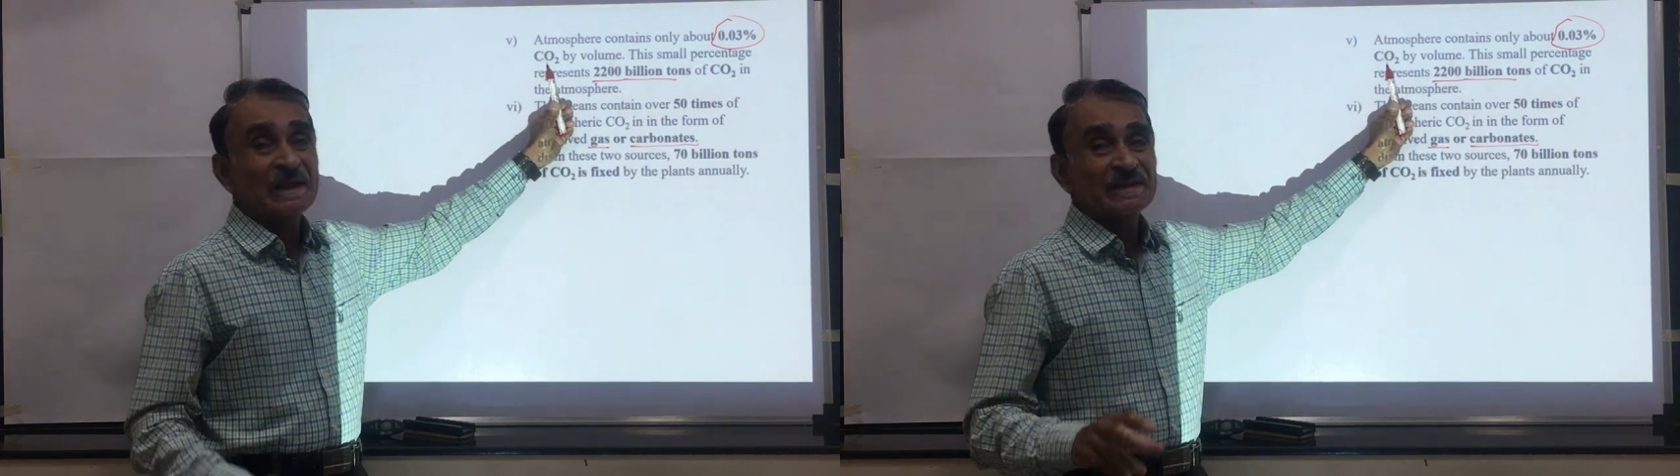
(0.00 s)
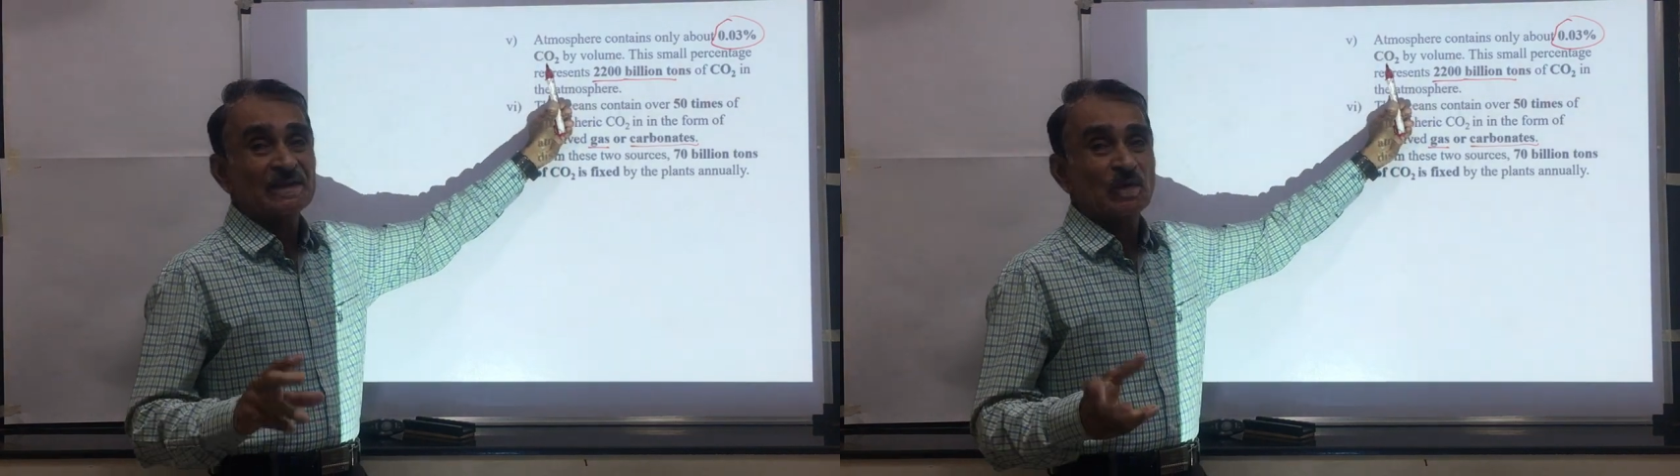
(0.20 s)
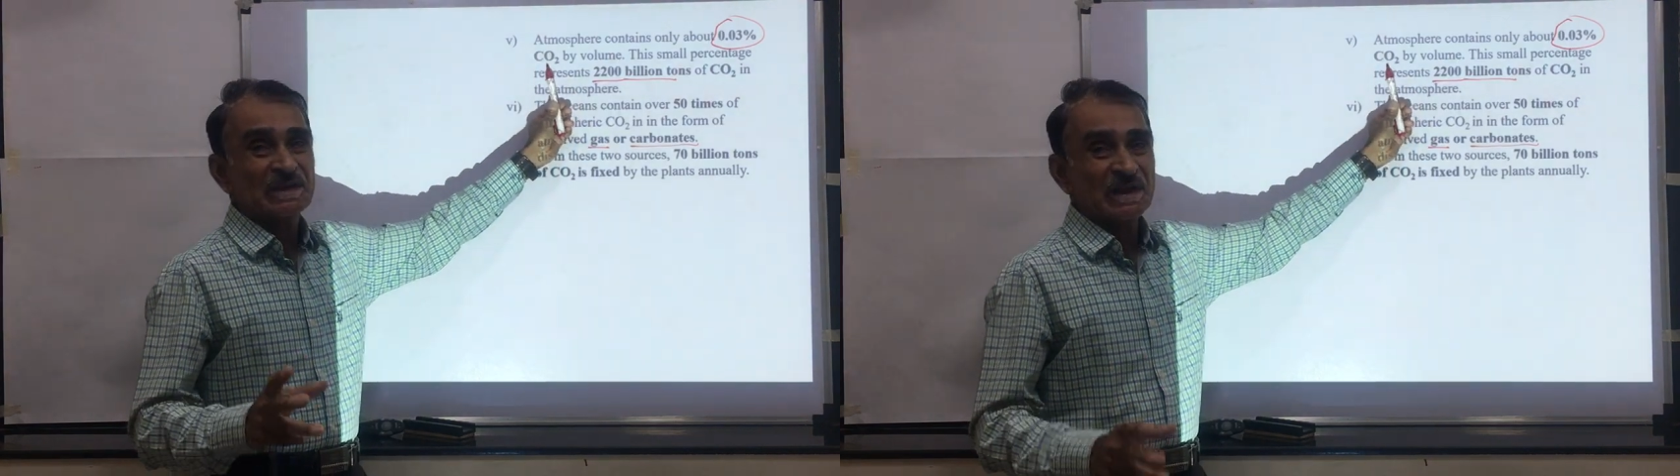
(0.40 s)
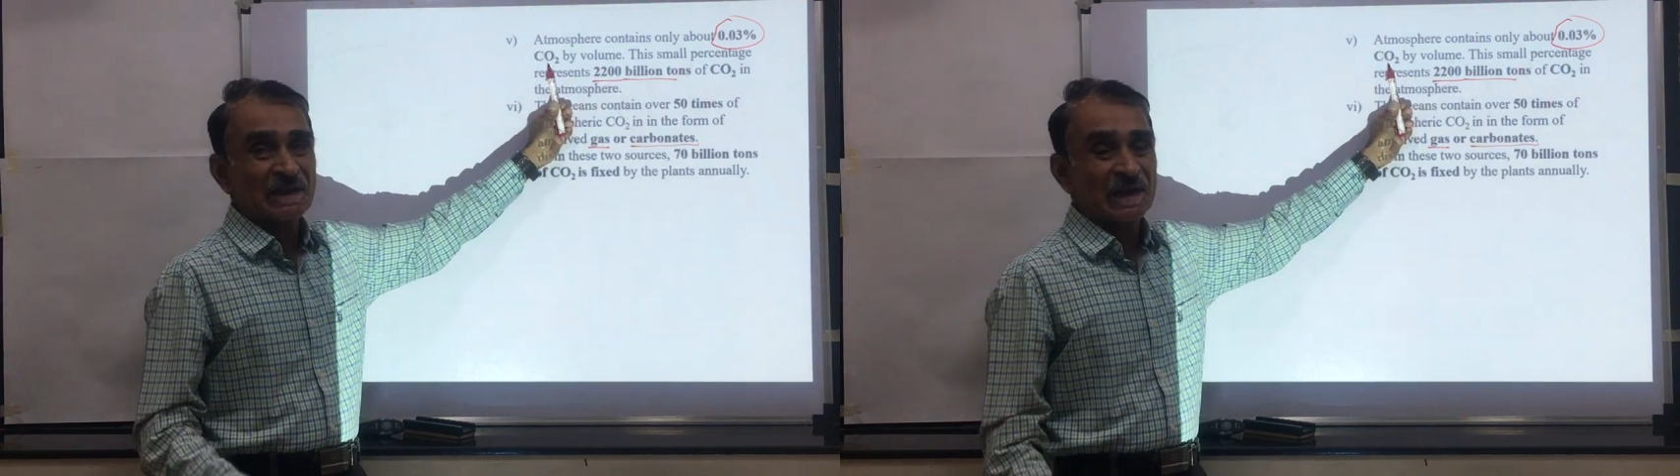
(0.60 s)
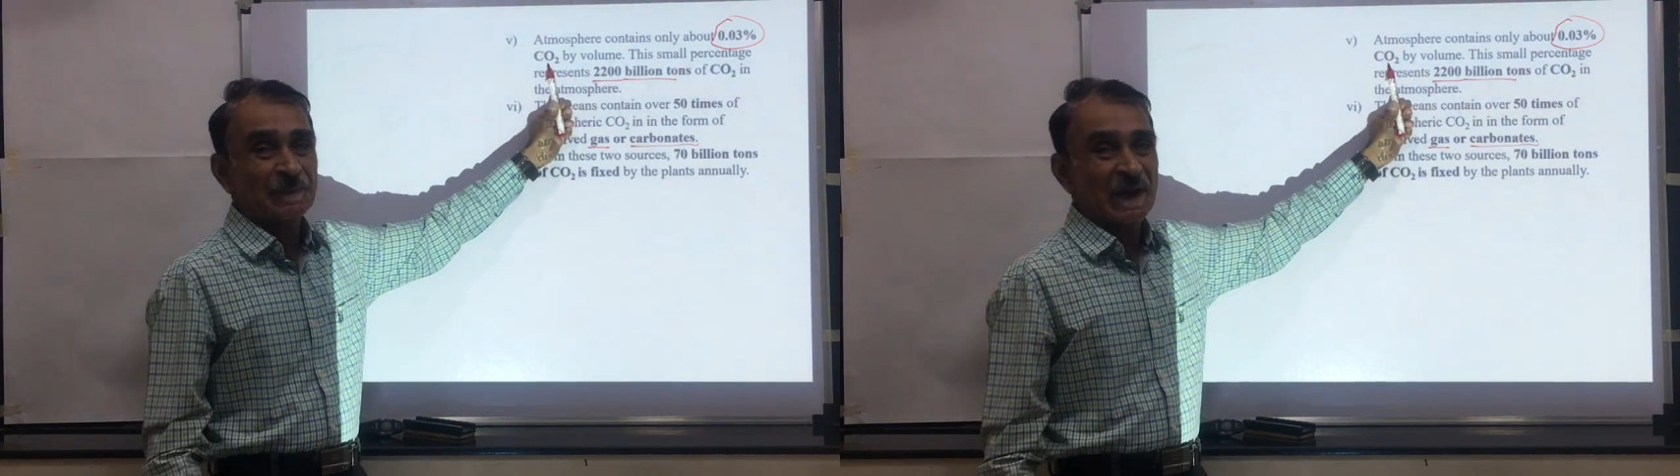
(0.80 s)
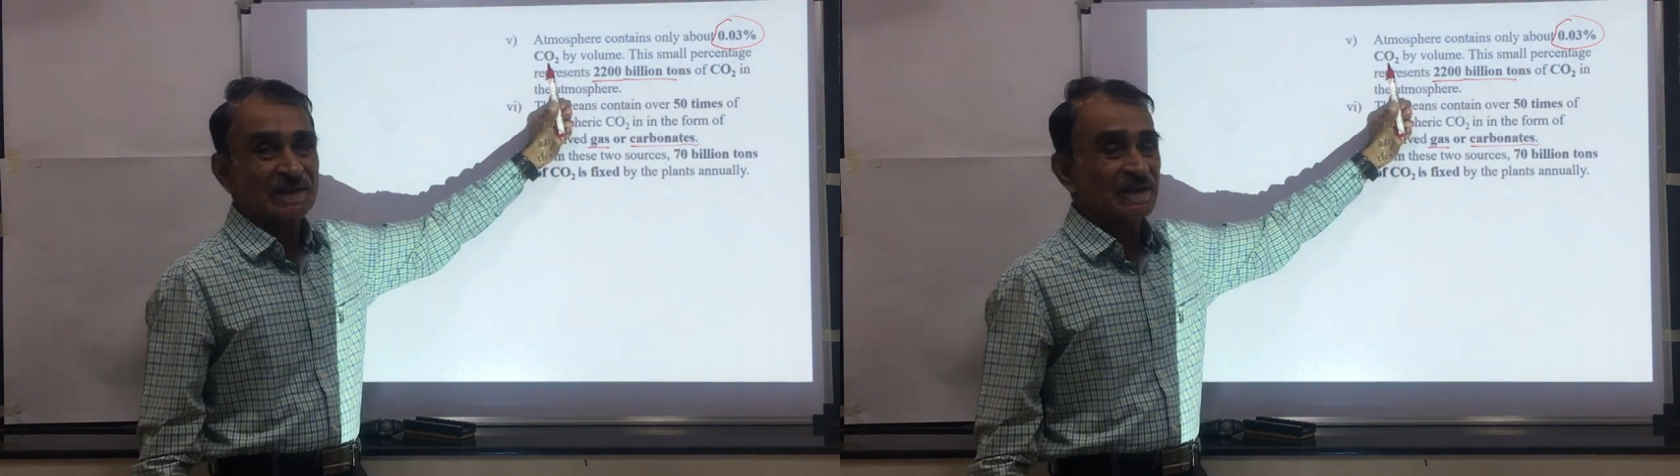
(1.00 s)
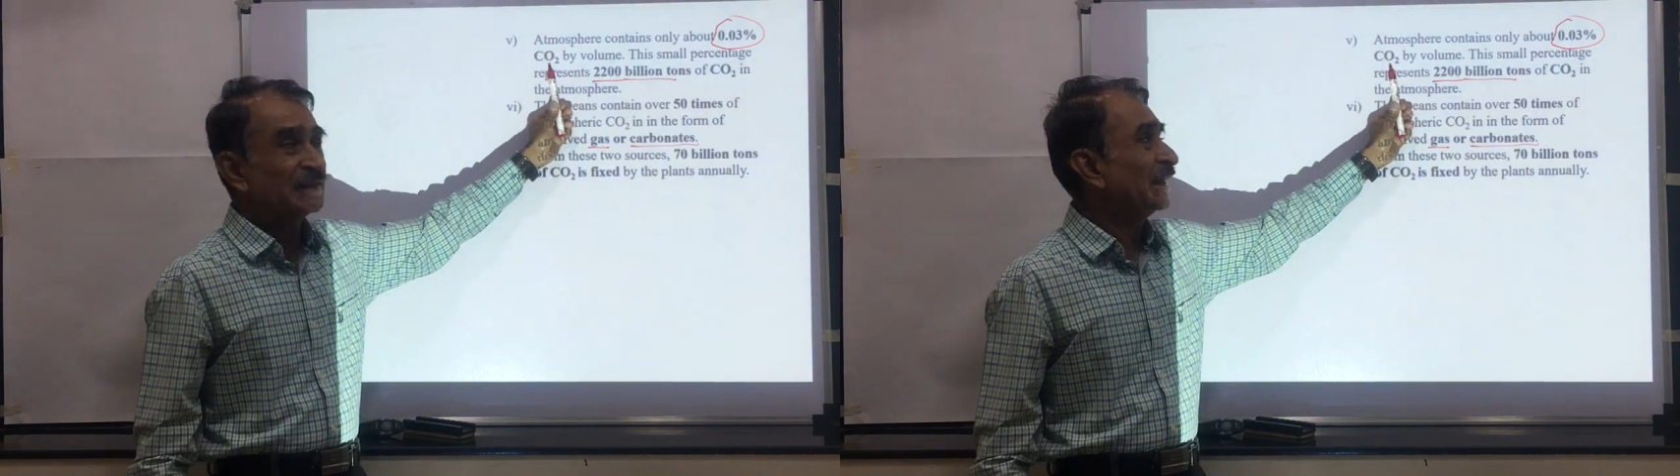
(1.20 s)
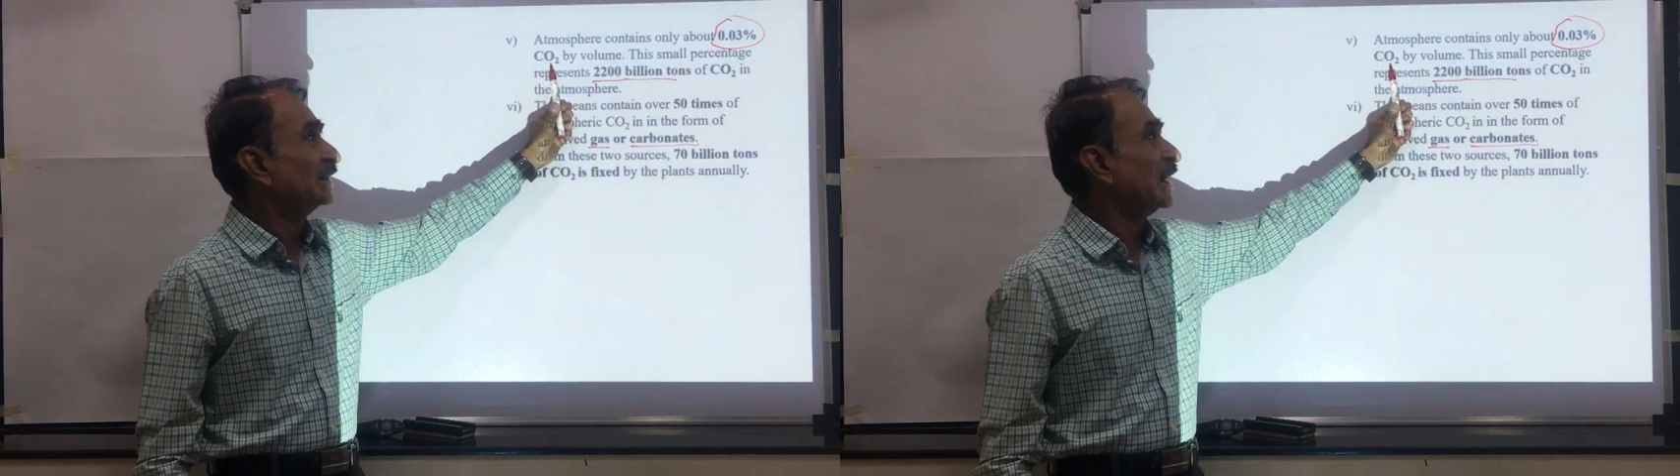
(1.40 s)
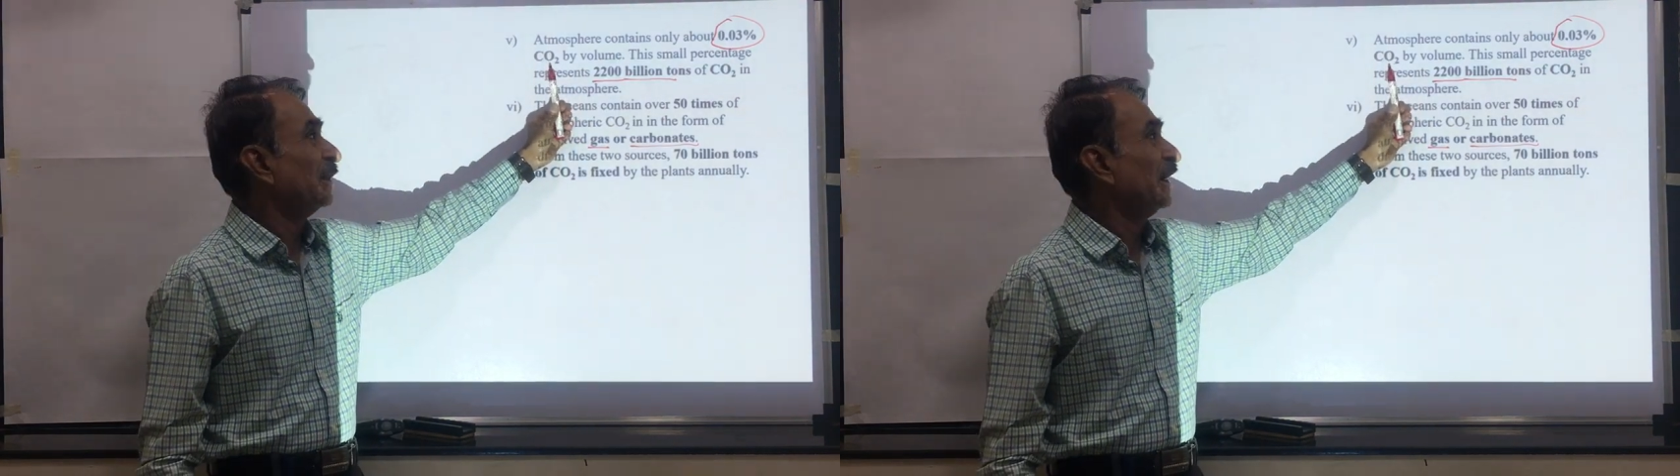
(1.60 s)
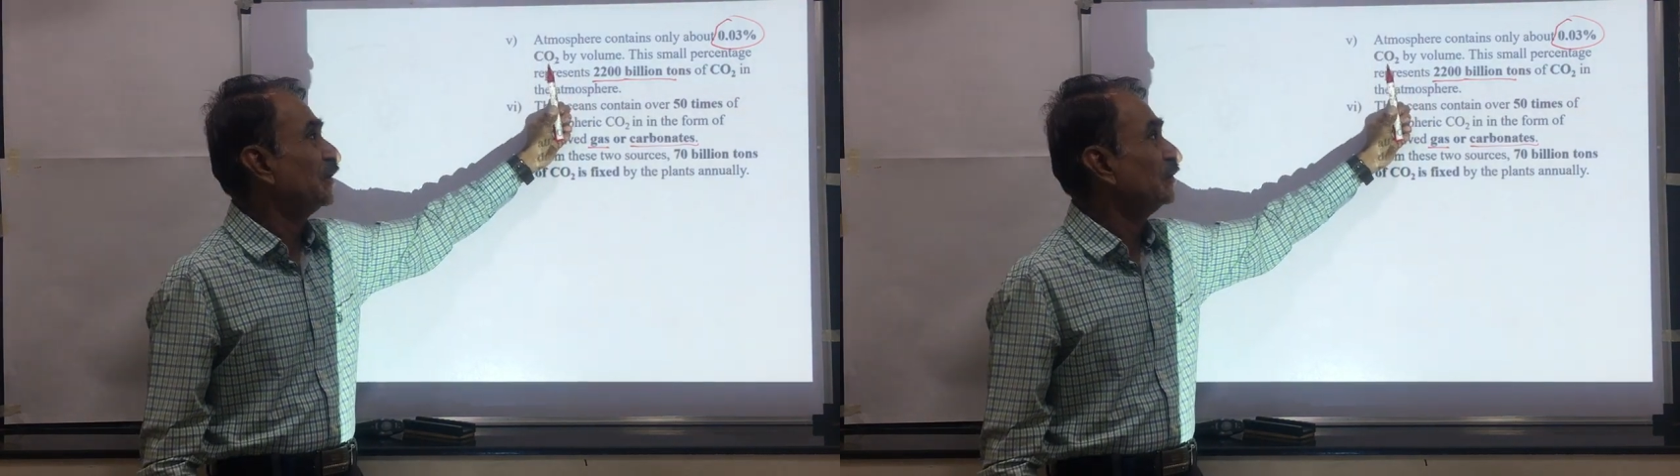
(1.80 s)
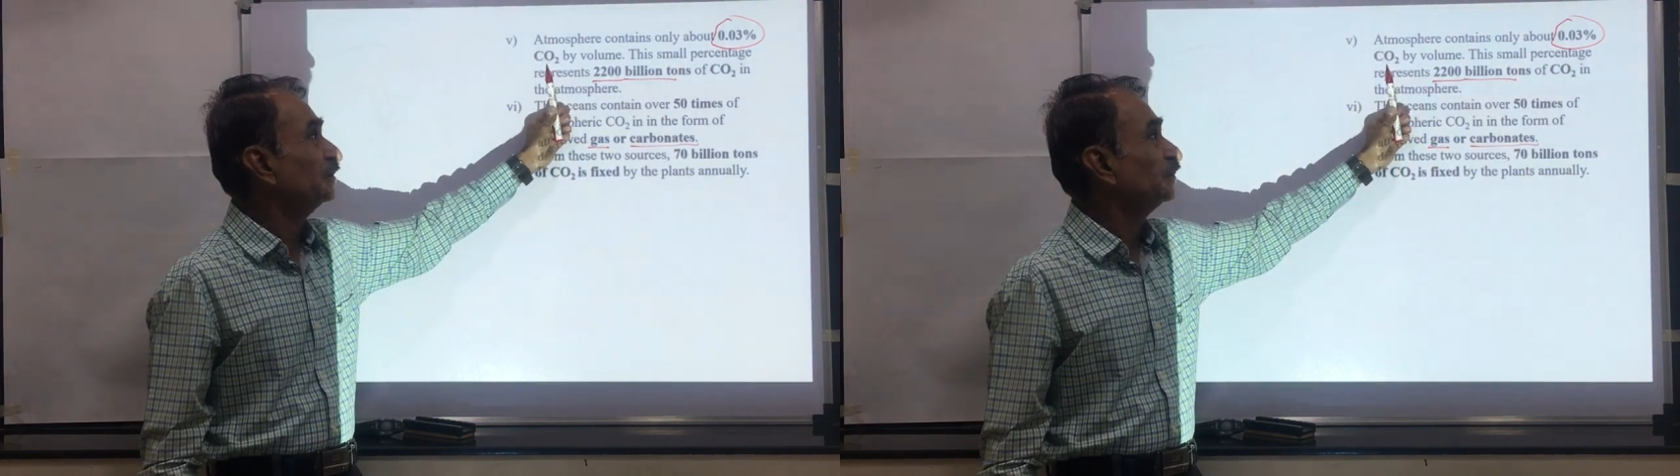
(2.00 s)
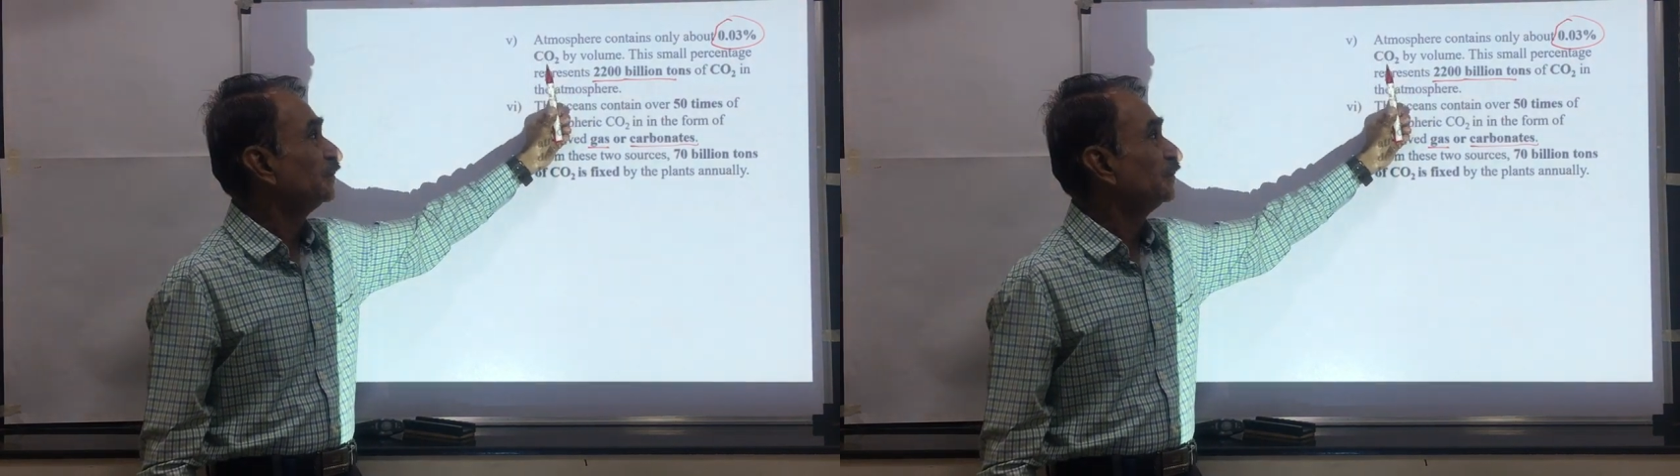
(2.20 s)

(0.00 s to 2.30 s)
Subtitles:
This question can be asked in the examination.